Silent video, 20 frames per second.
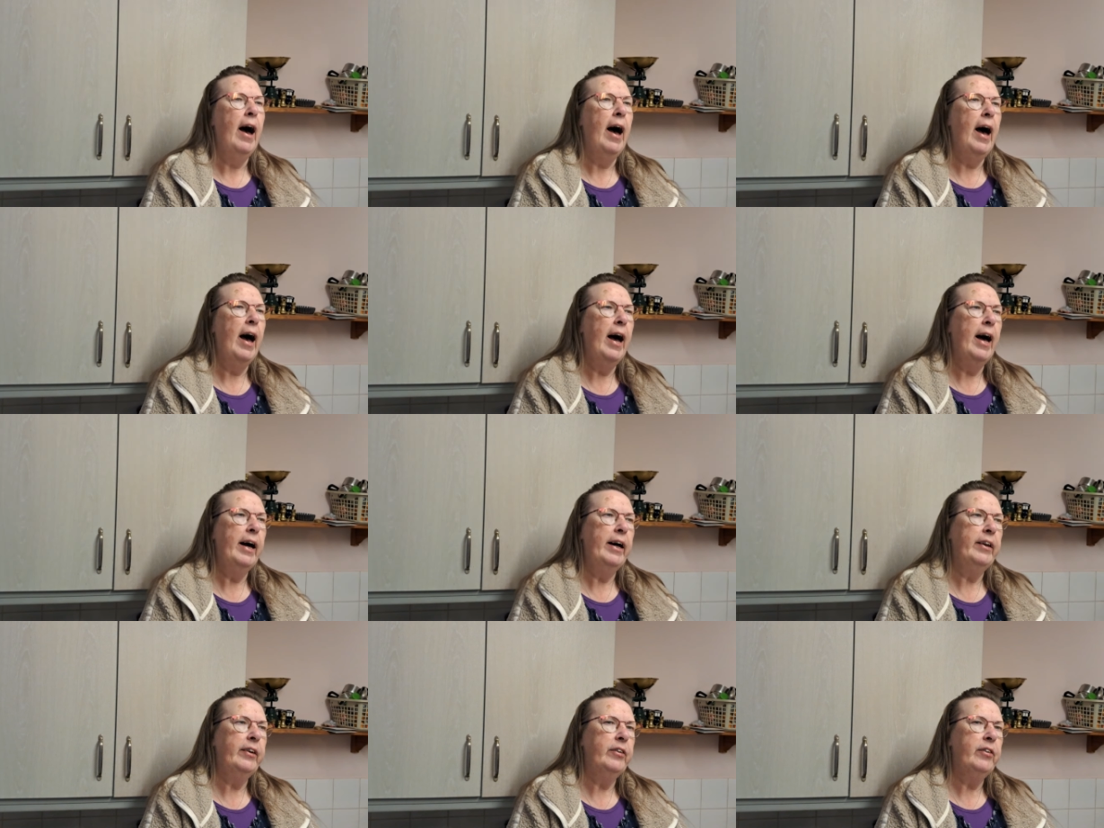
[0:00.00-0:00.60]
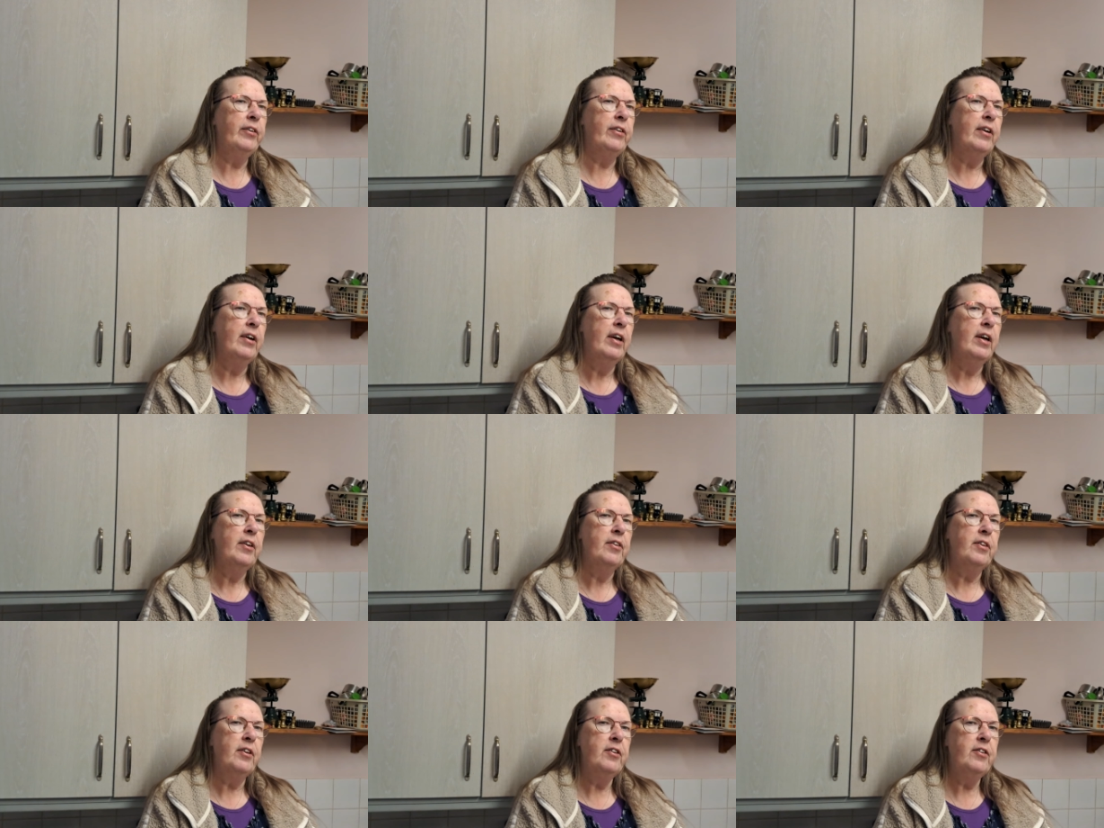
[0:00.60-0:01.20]
and
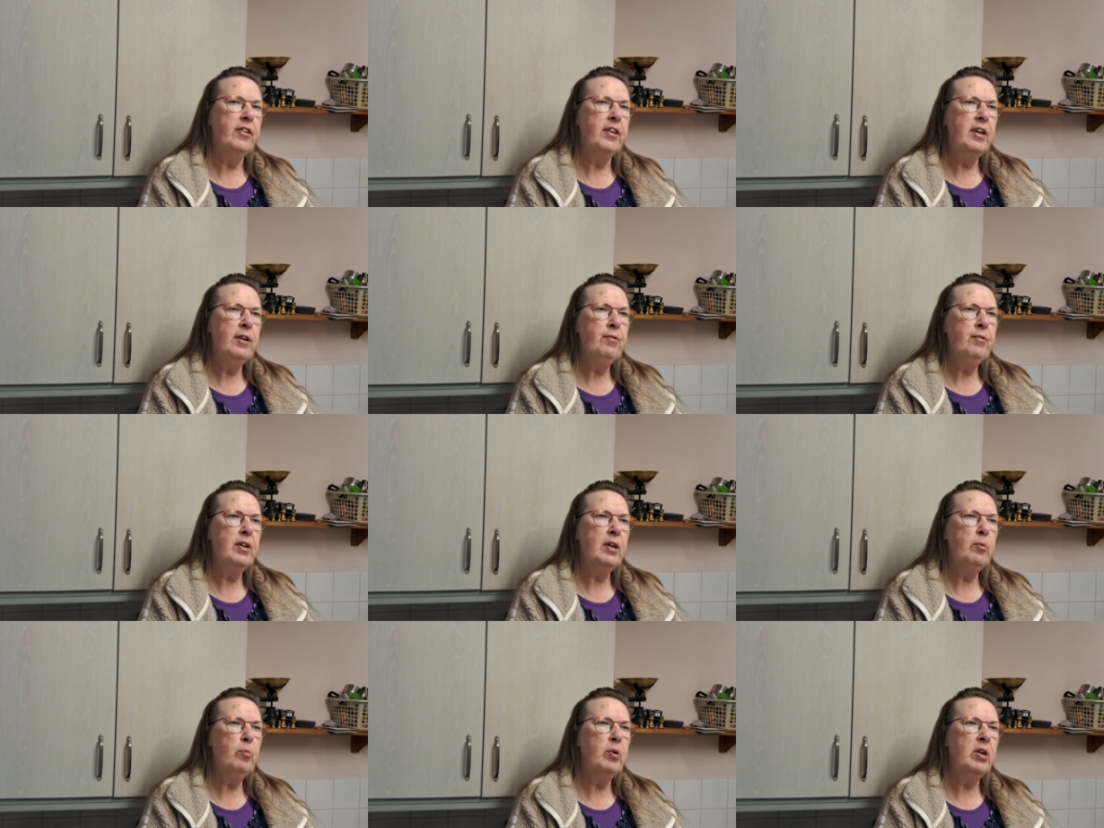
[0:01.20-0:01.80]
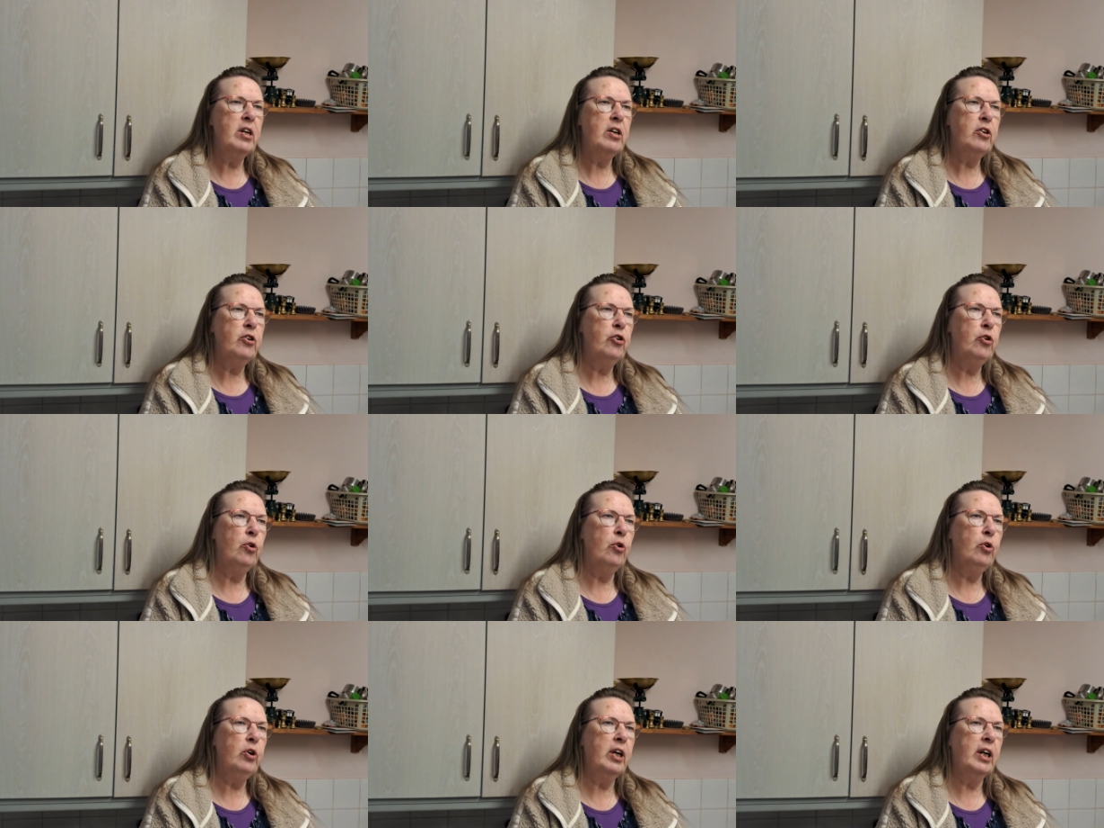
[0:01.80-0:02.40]
this evening we are
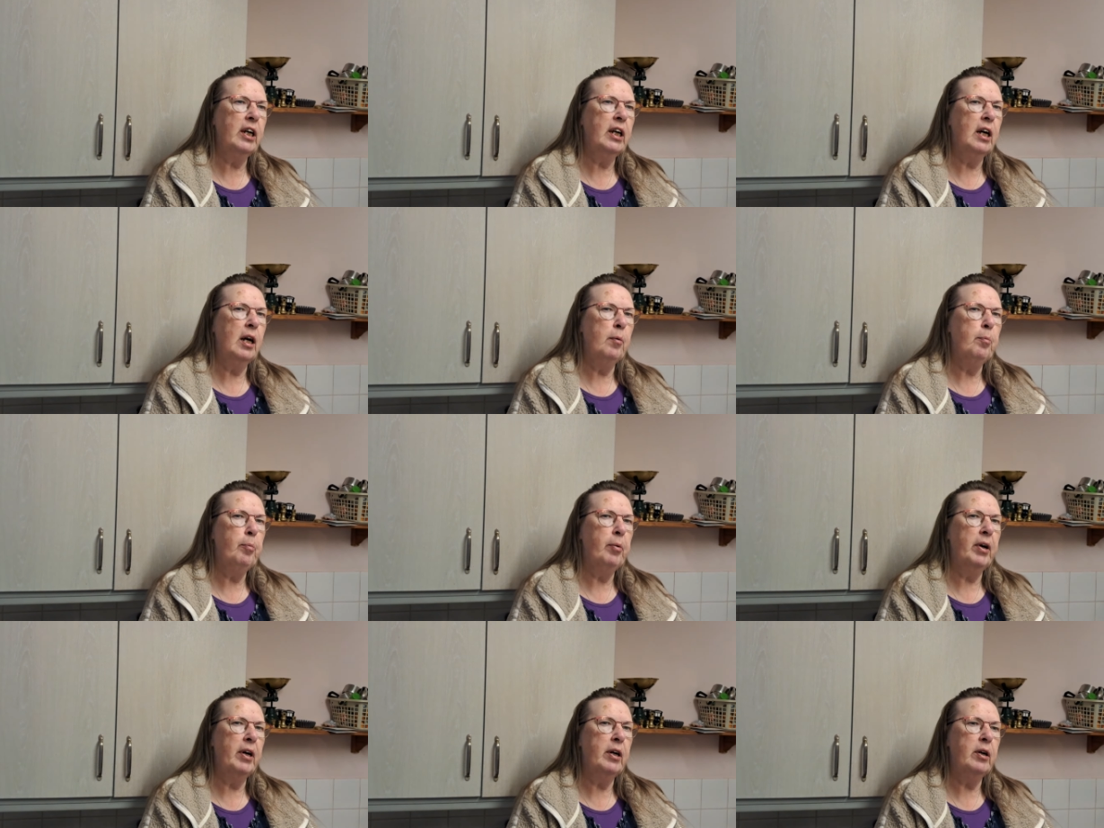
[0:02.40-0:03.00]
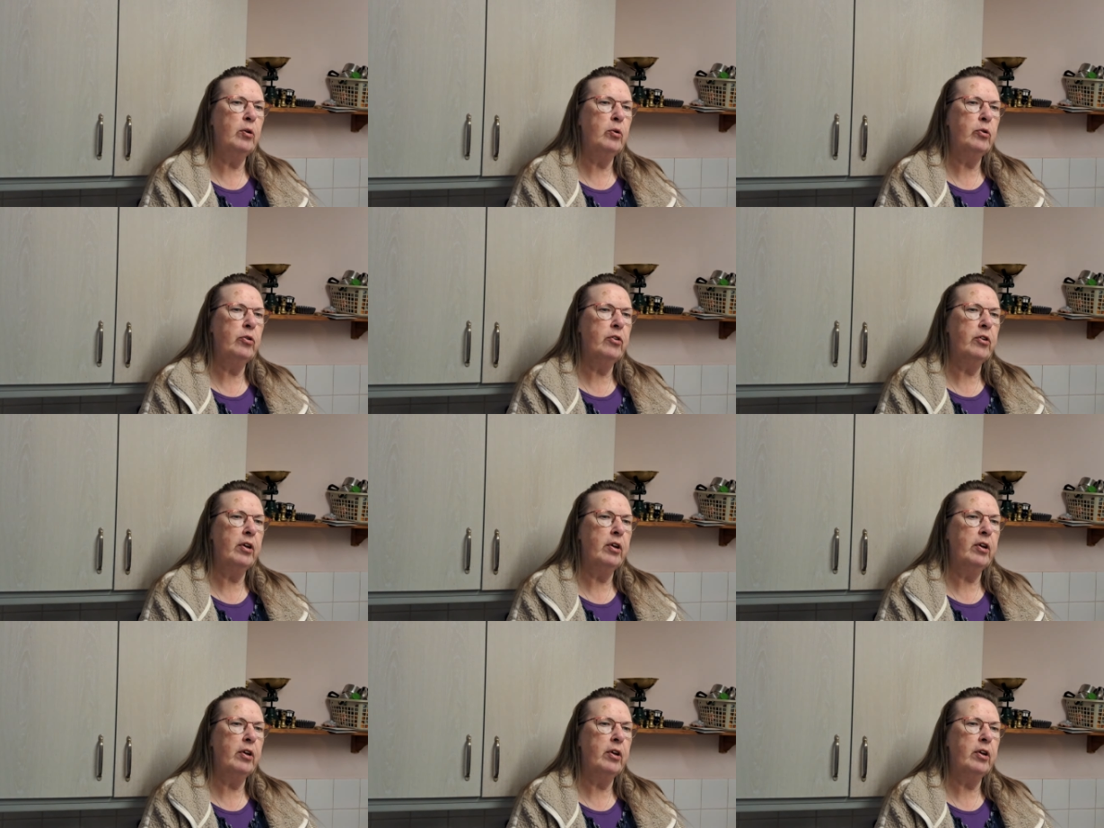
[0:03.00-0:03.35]
talking about